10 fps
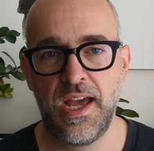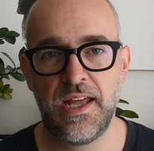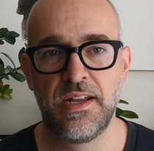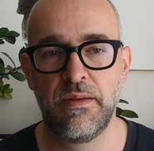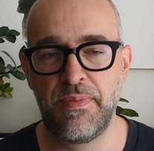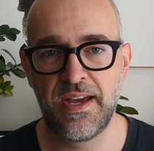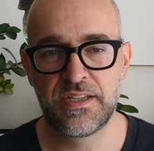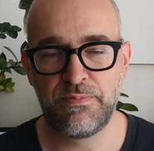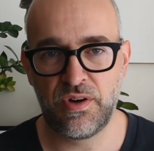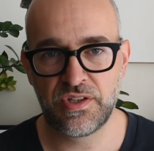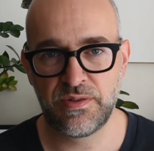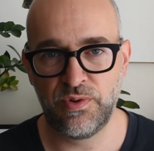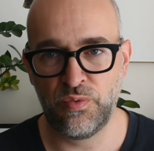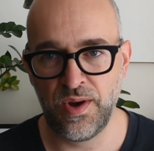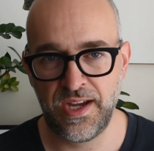in the best
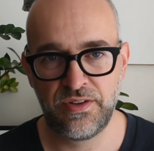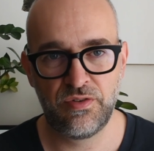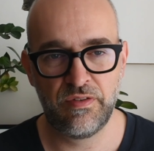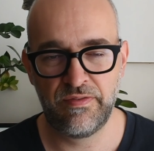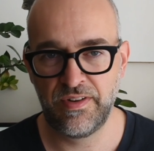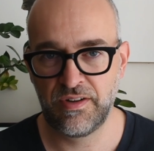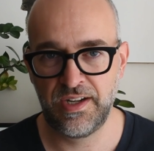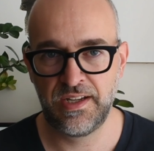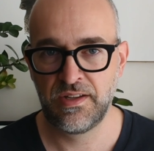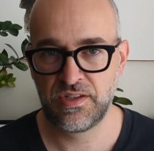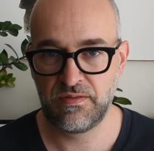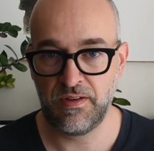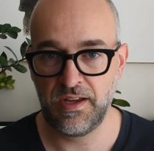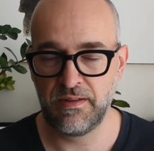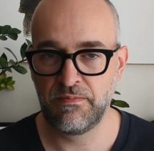possible way to a very
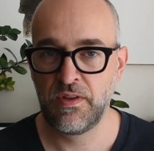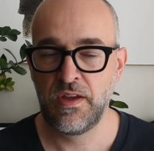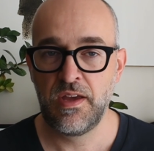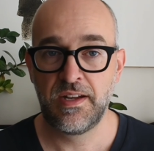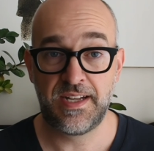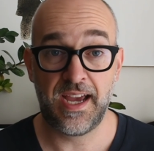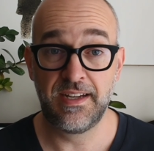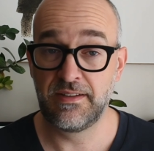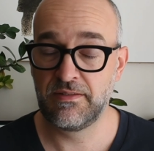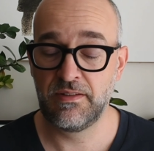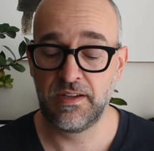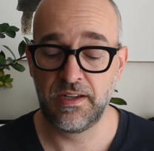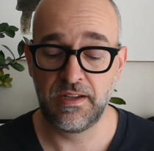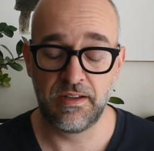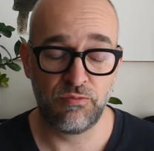tight
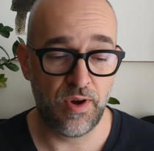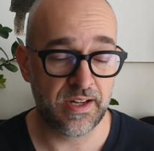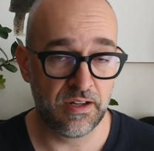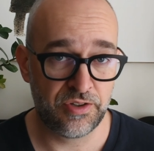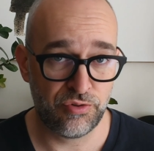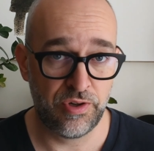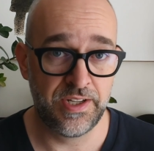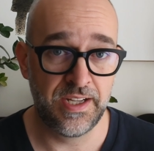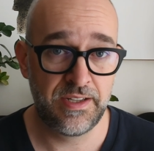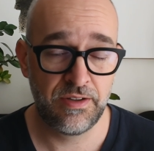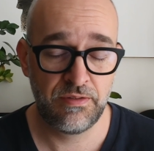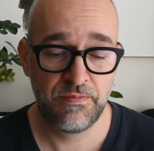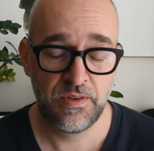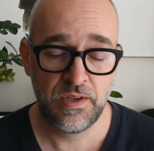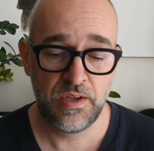regulatory detail.
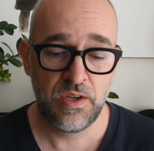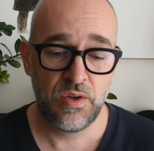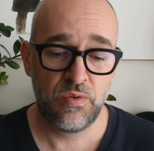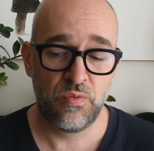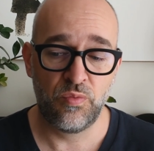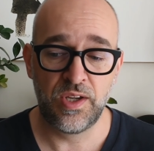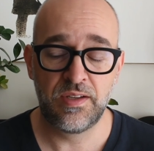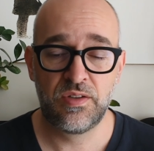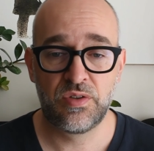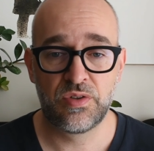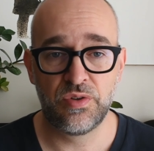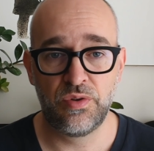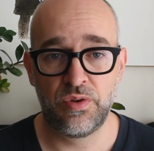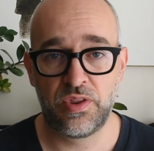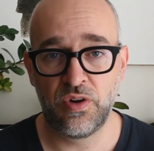We
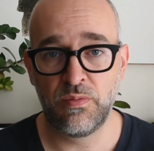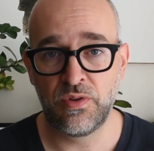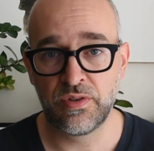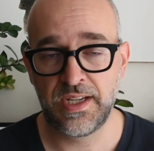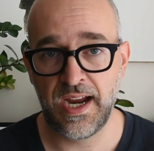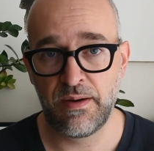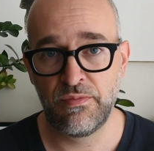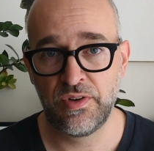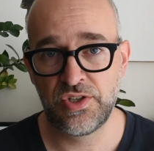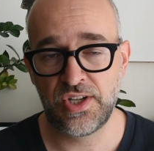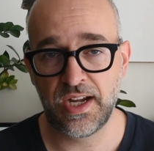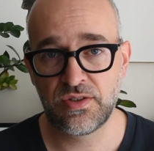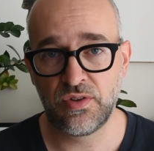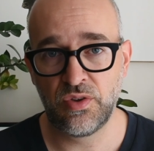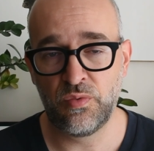do thermal camera
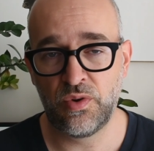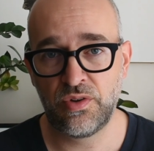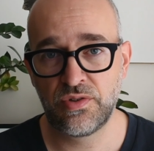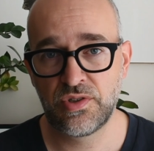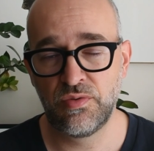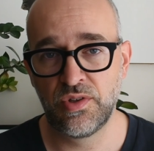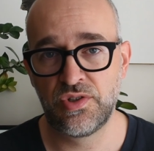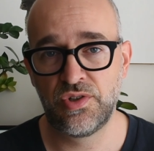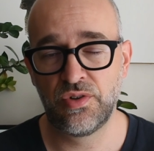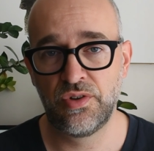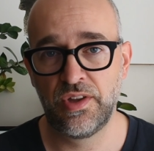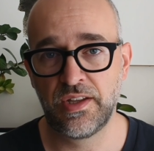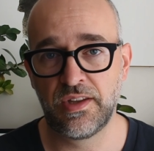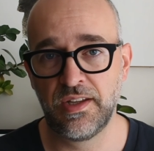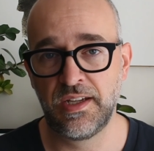checks on the walls to ensure that
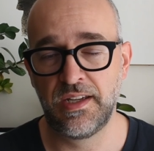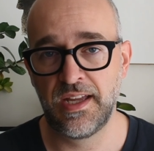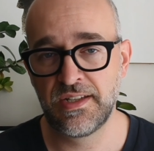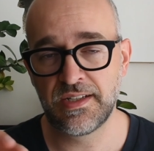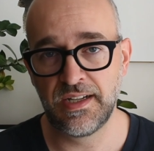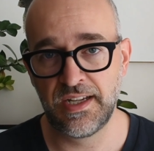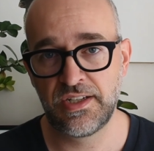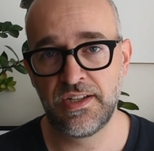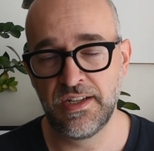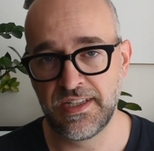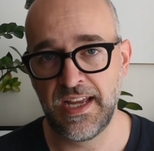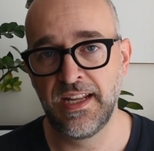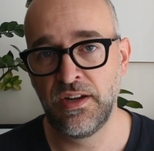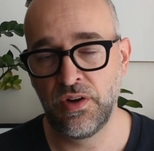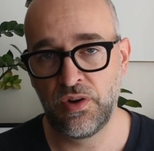the insulation is
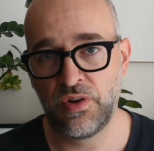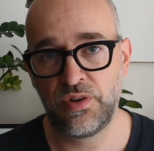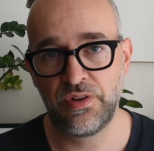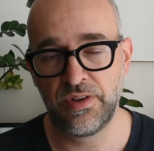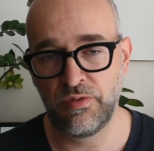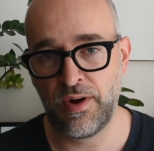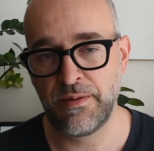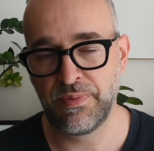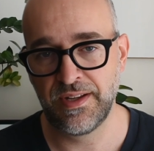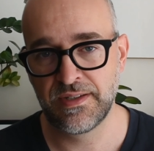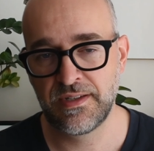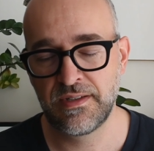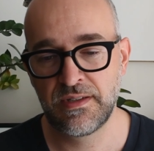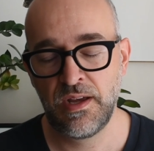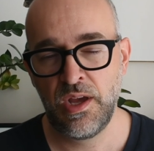in all of the right
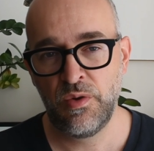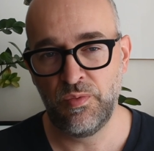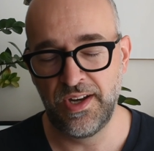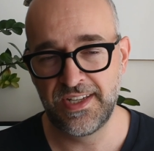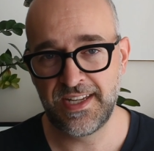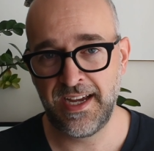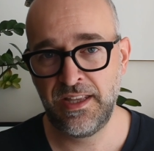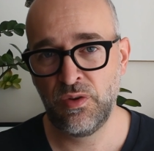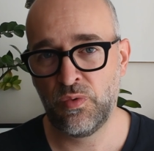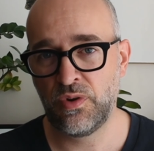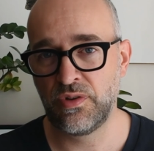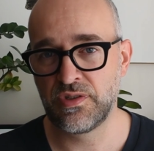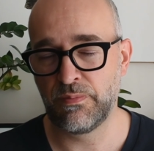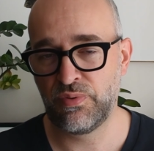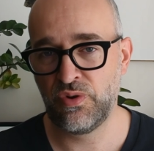places. We design the walls
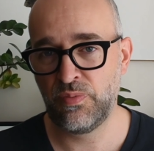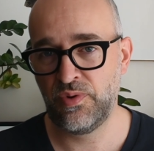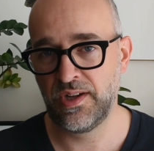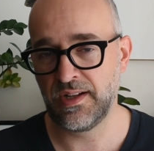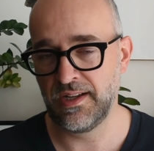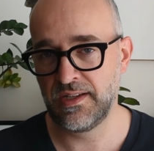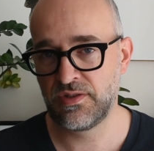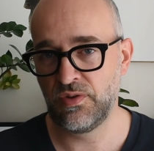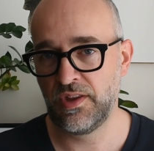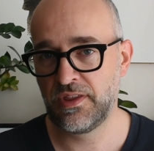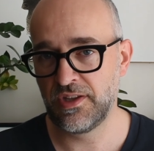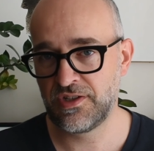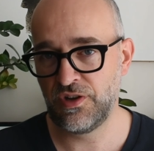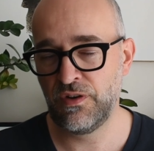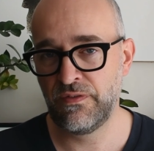appropriately so that the
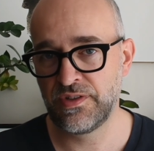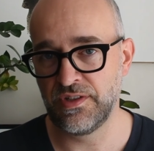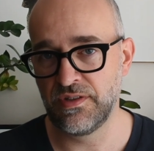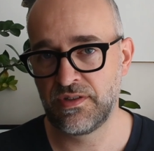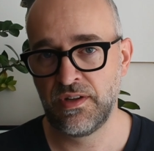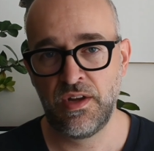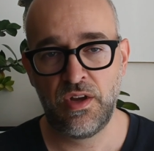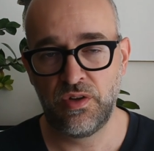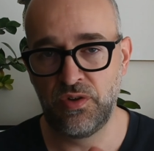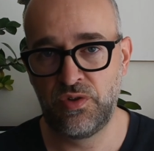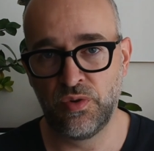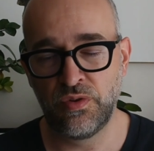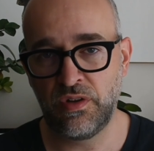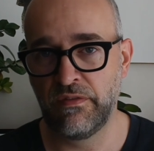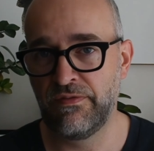services don't
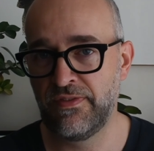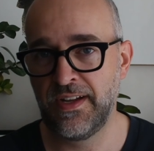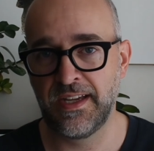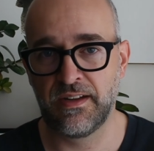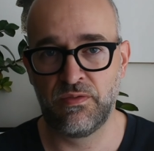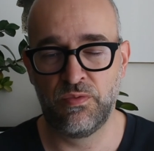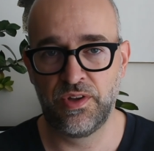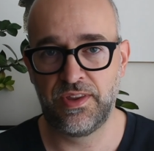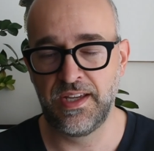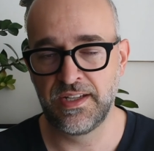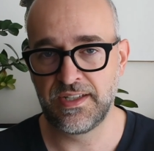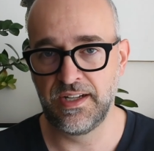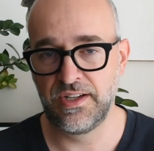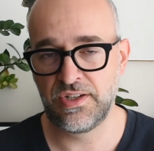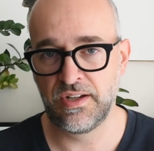conflict with the
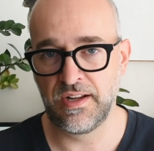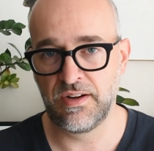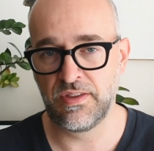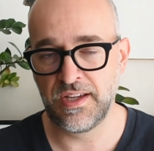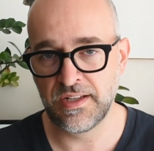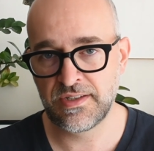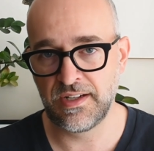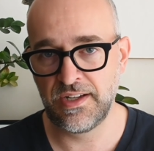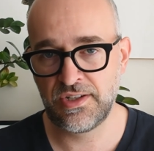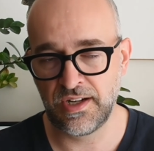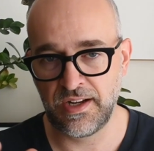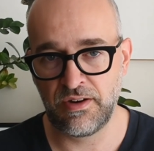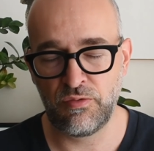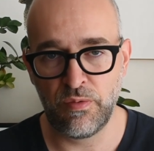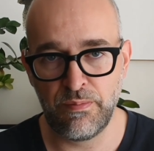insulation layer. The insulation
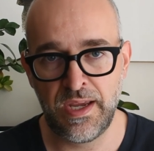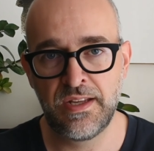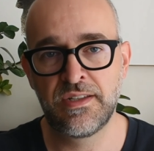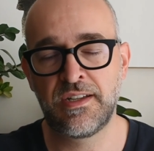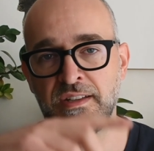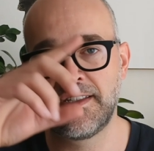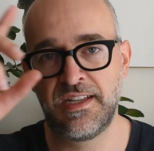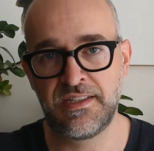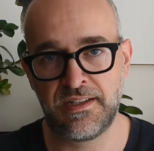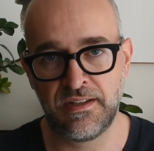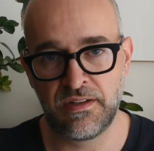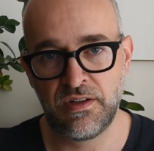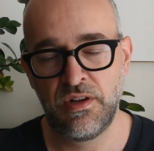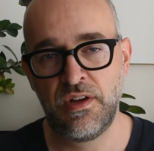layer remains consistent